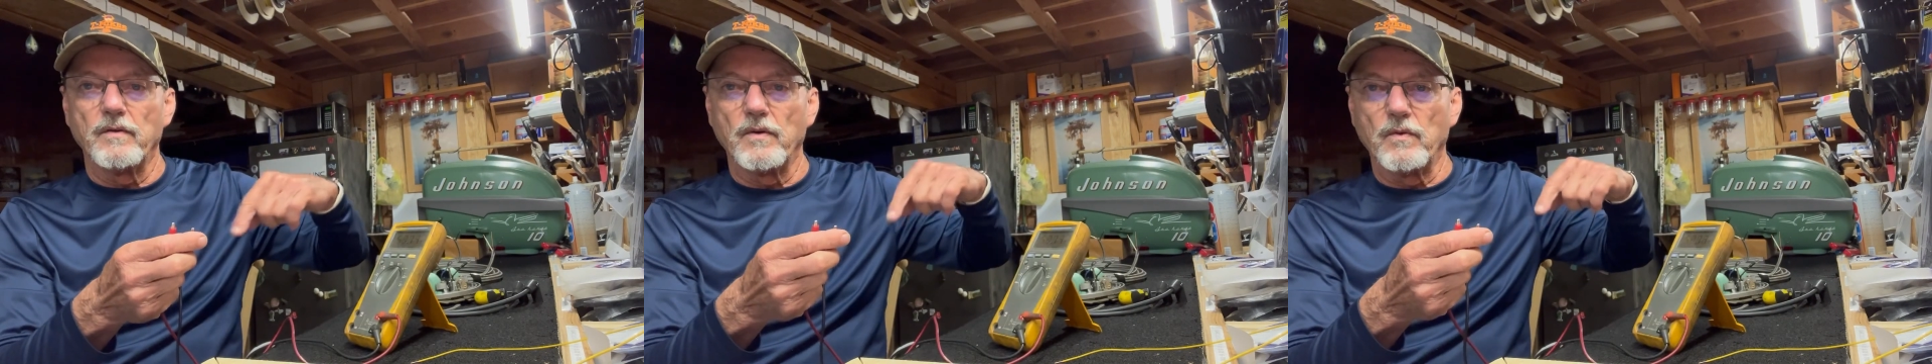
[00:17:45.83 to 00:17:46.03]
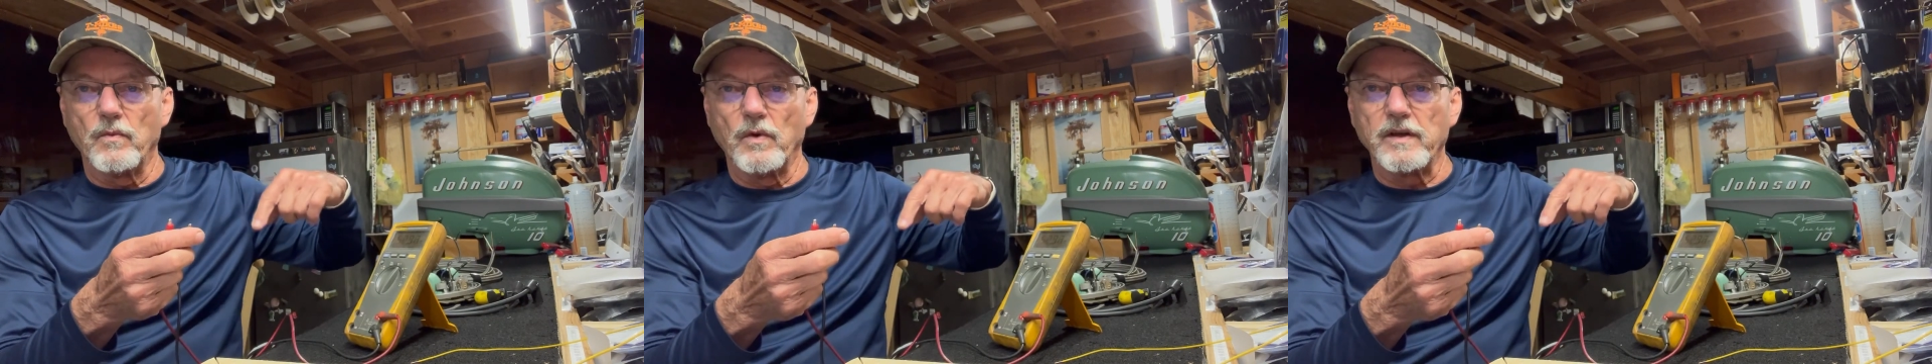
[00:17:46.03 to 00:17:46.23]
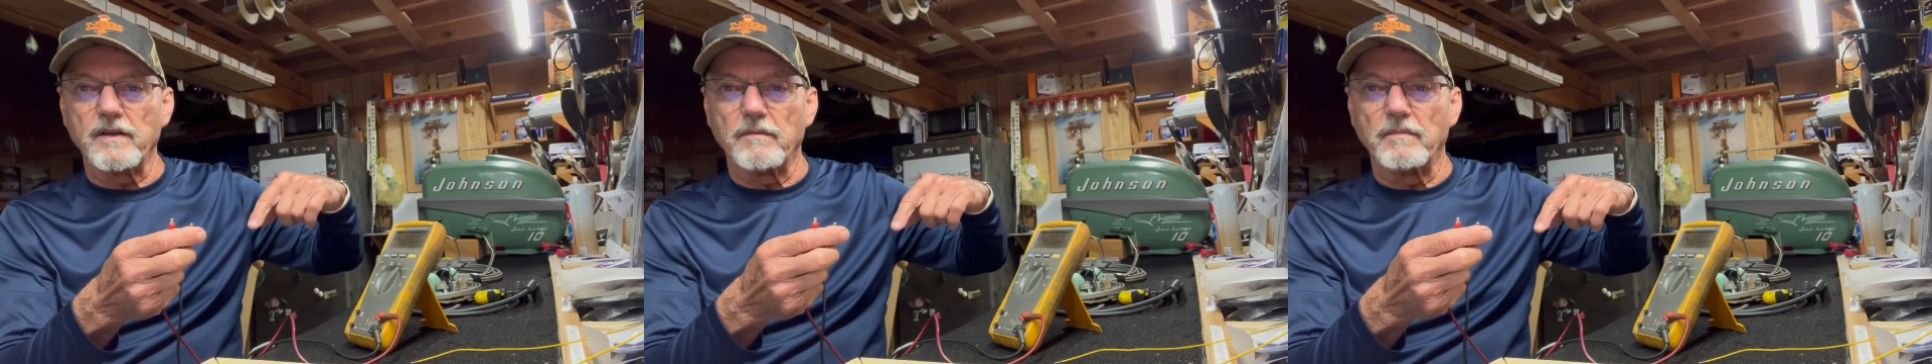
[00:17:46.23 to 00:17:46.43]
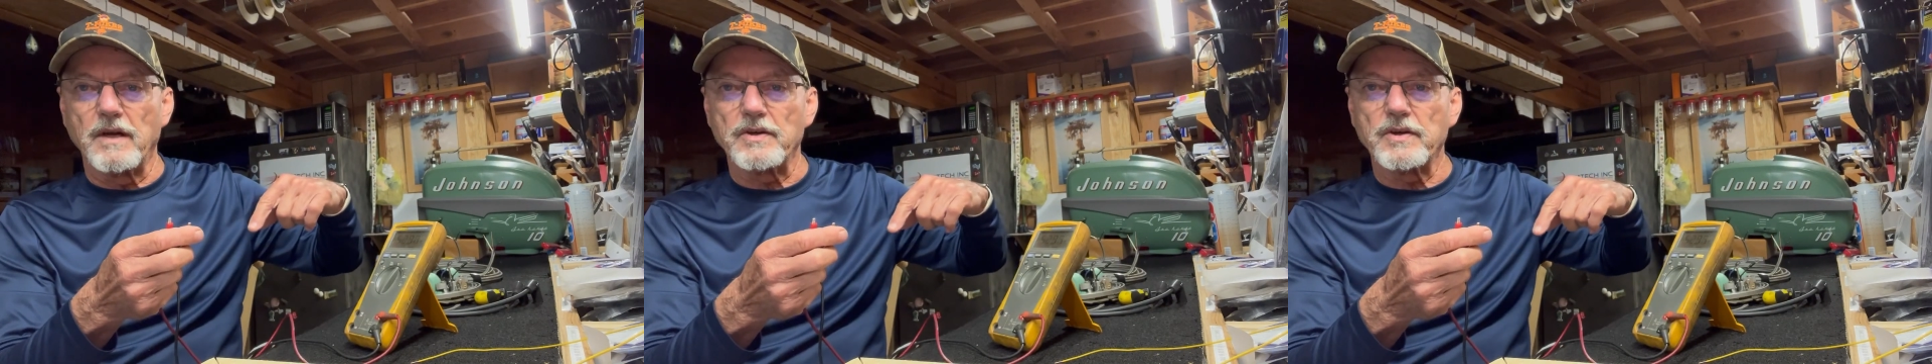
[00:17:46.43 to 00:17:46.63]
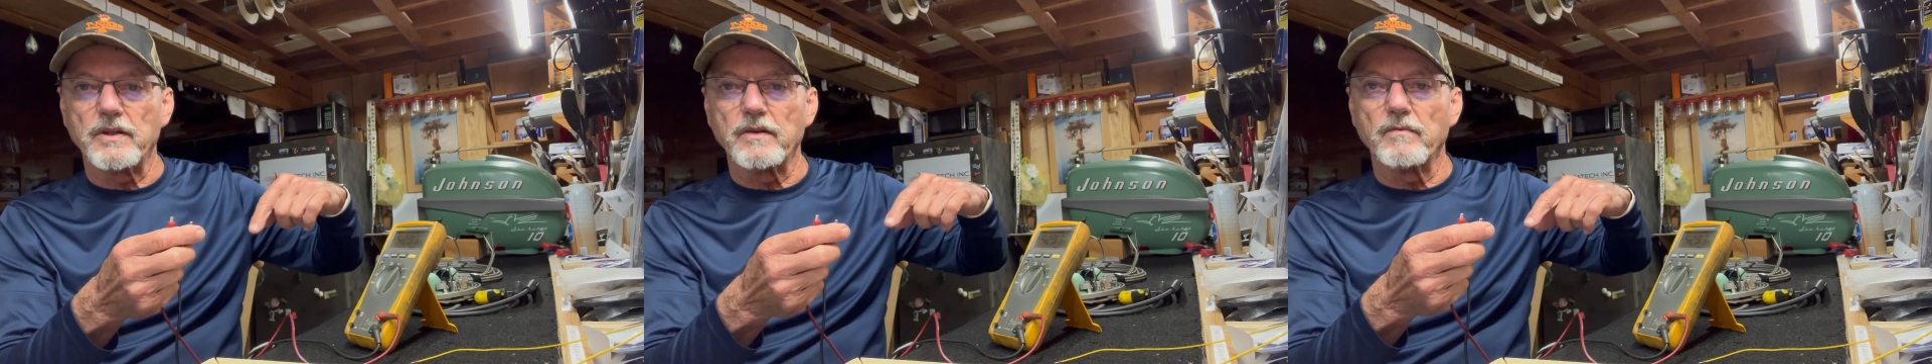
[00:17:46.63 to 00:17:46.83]
went to
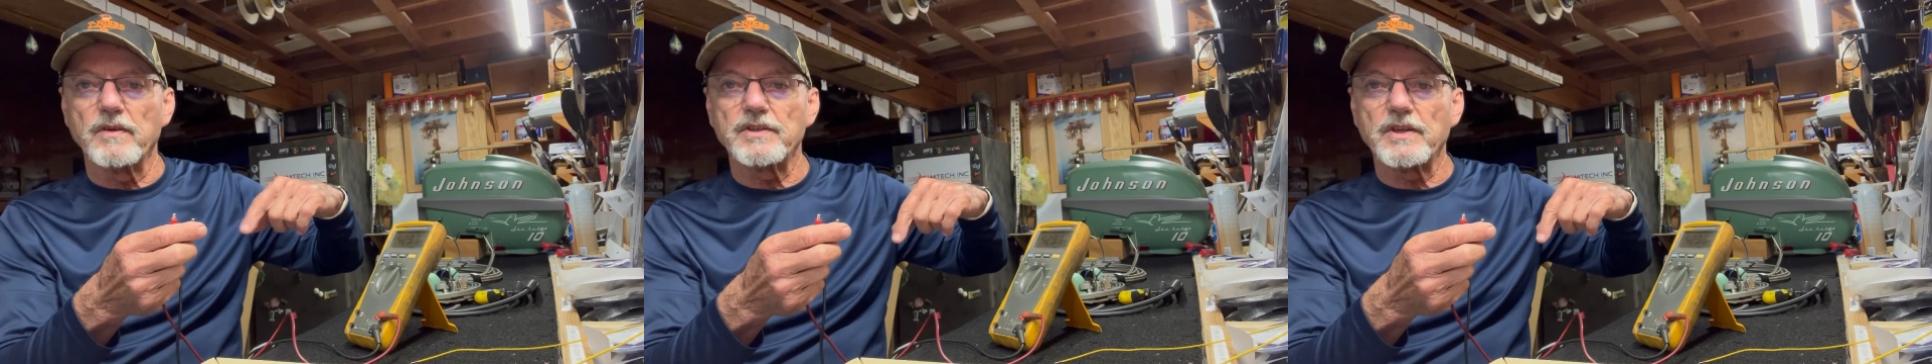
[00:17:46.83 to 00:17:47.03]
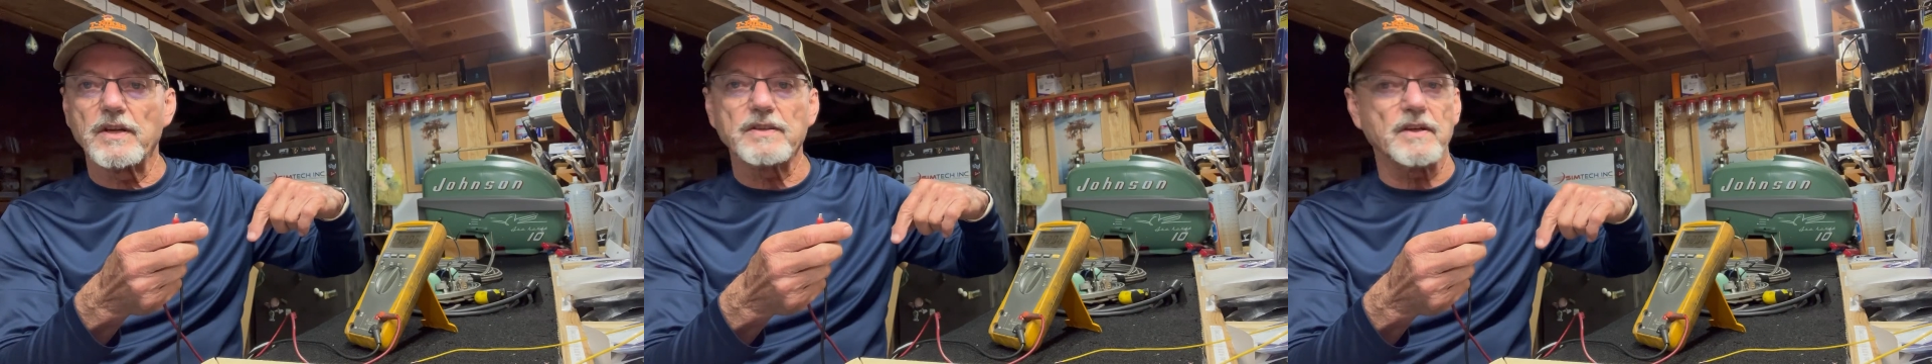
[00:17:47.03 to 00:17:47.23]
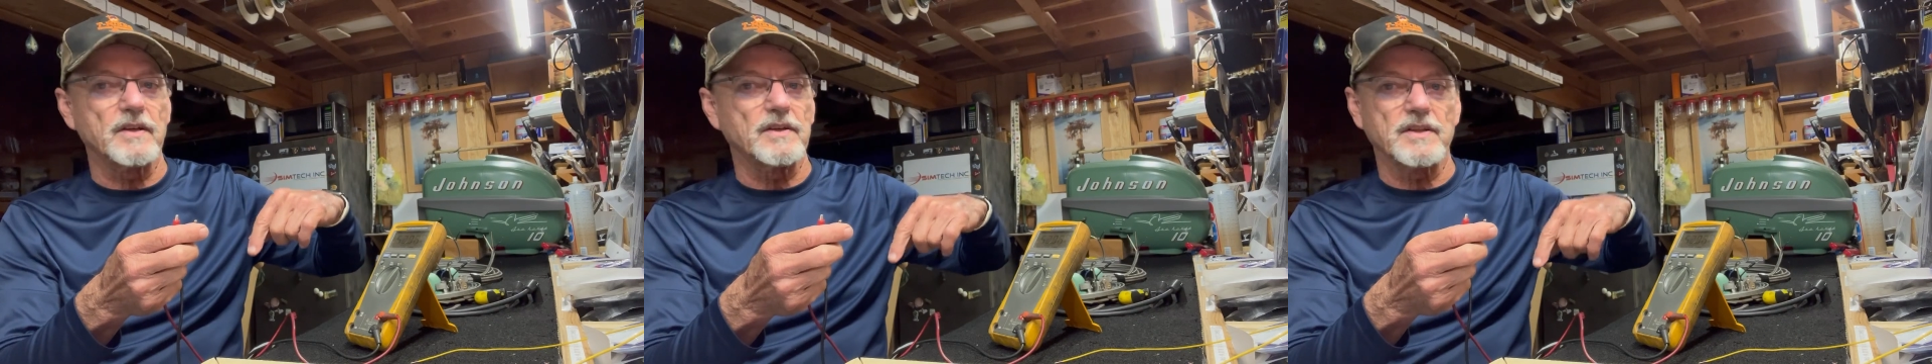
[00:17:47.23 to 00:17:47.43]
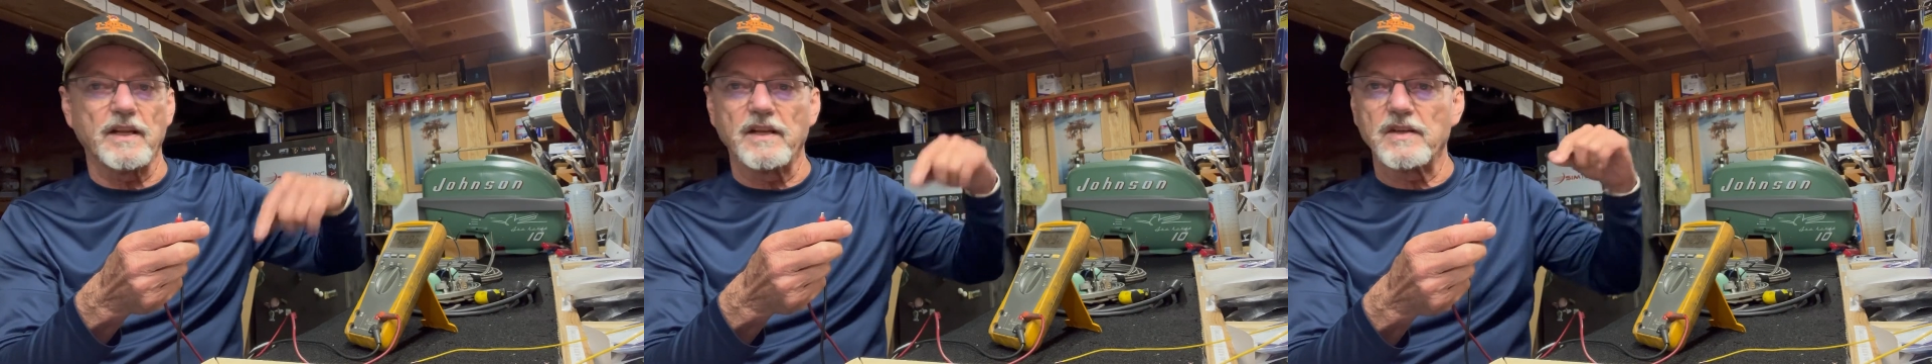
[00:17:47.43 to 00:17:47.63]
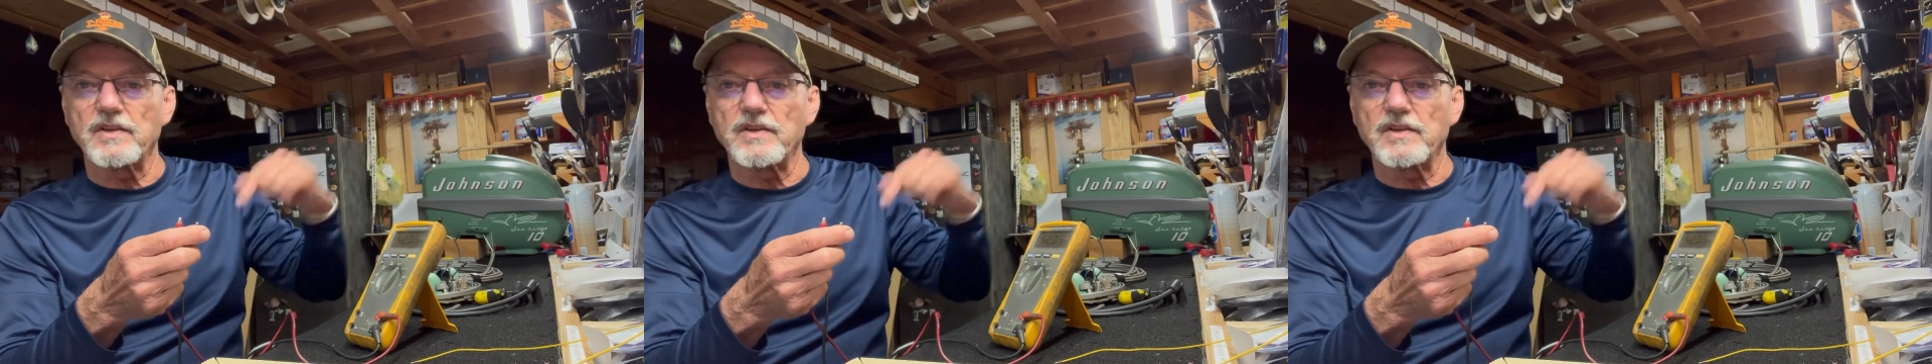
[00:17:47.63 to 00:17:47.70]
measure the resistance and